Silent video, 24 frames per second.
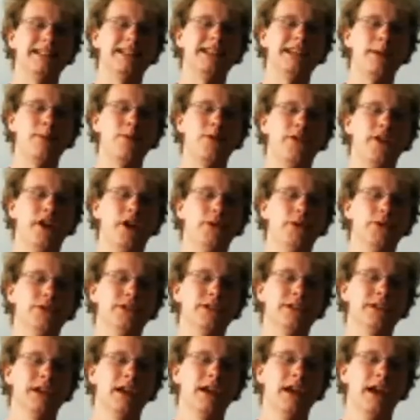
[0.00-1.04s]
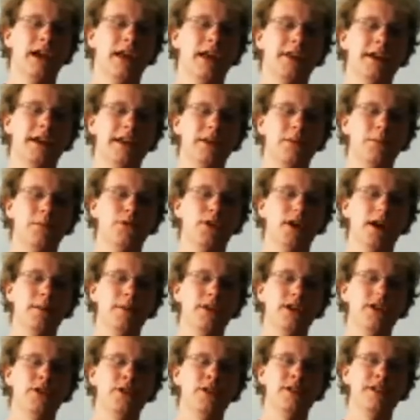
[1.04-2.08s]
cheap phones that you
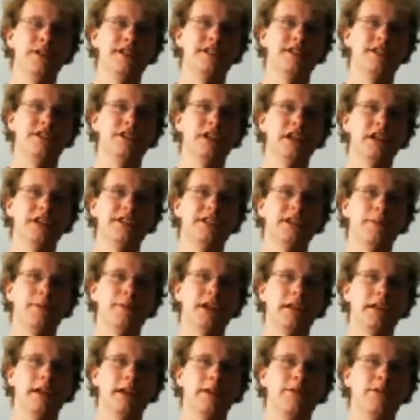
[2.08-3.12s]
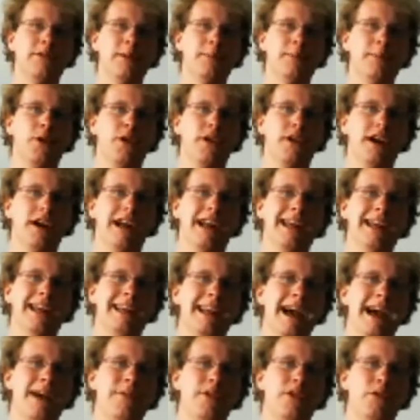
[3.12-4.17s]
probably couldn't install something like Flipboard on it
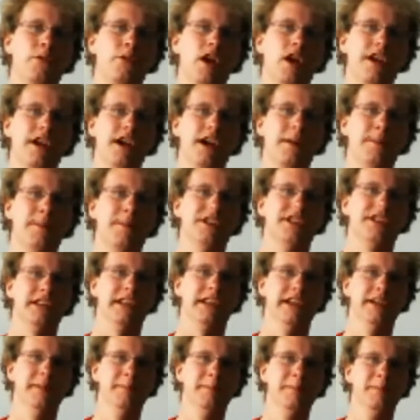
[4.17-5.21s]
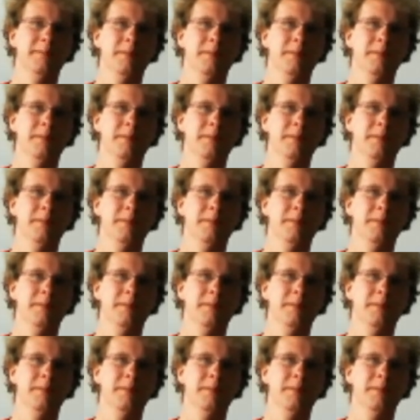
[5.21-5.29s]
and have it run competently.